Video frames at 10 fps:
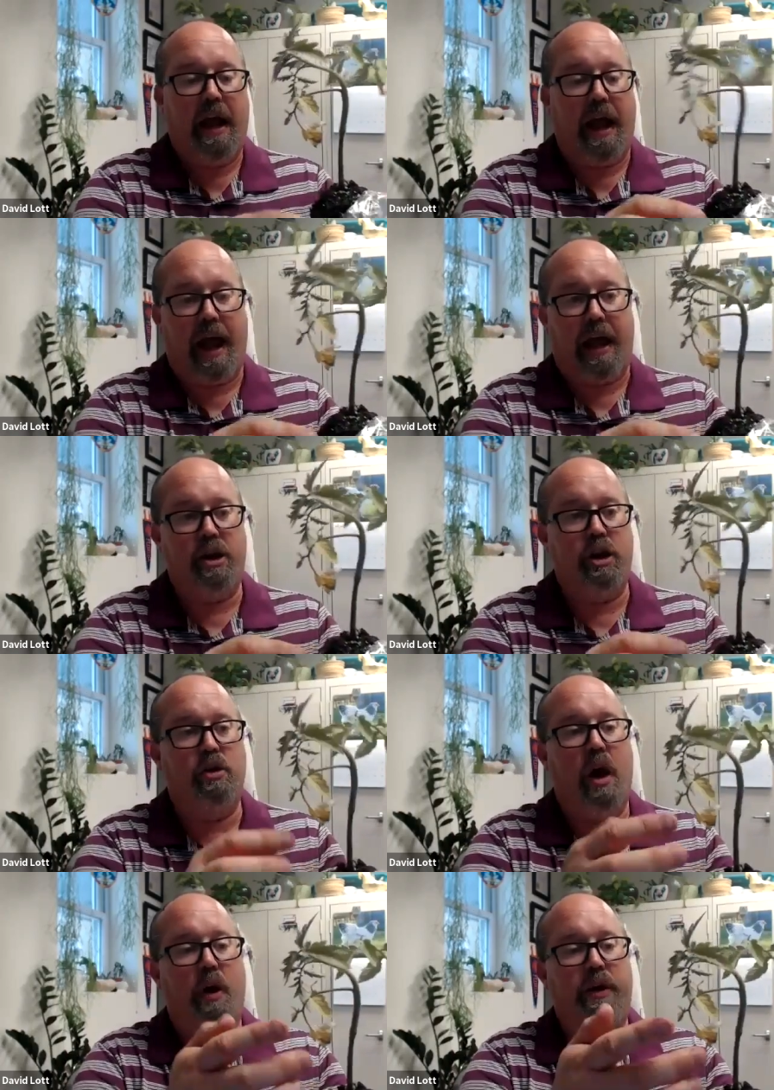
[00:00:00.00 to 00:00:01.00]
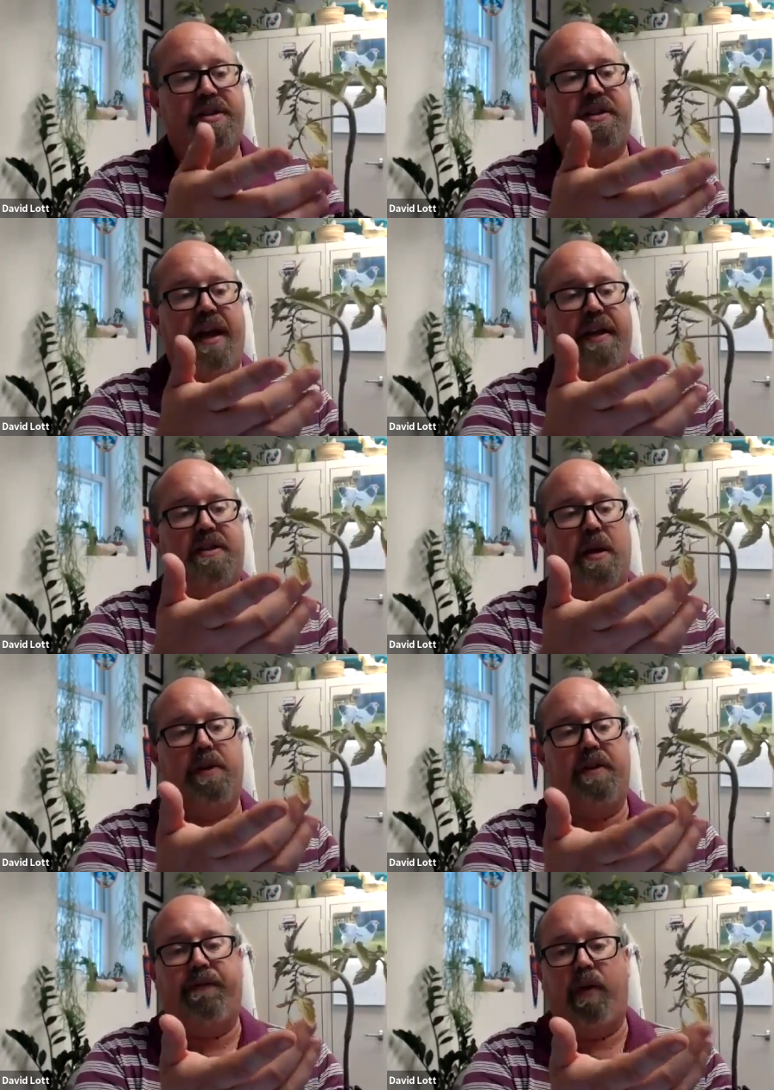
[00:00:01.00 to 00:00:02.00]
And you notice that some
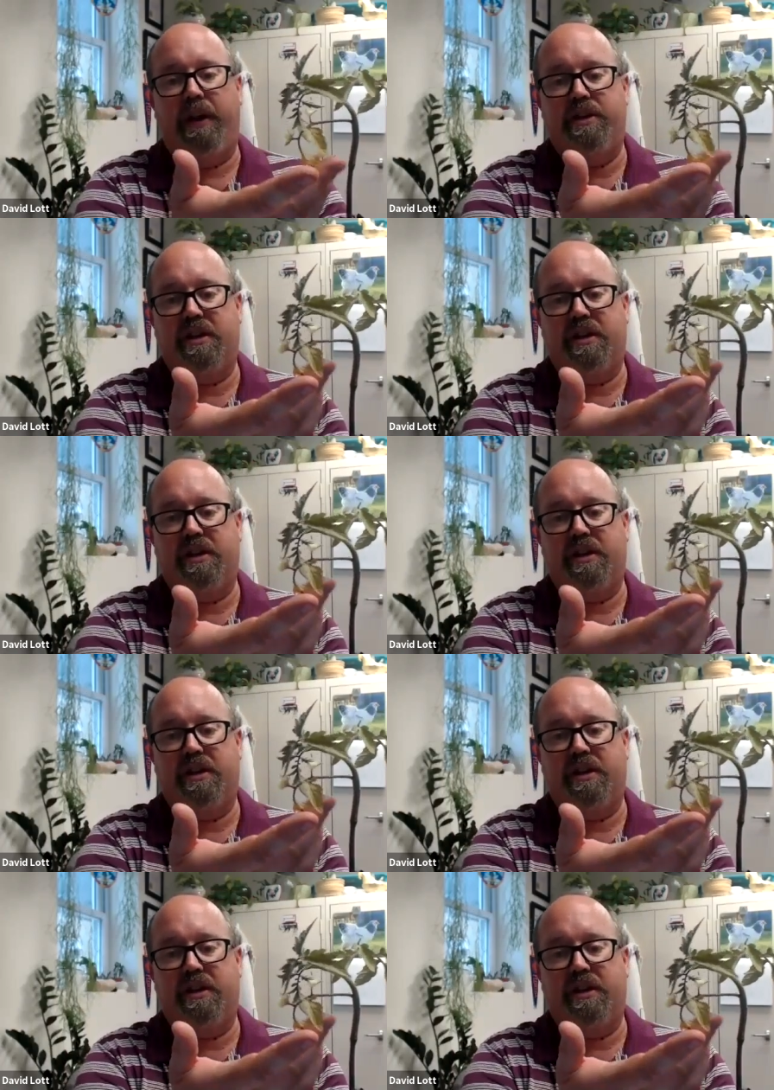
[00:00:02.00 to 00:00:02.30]
of the foliage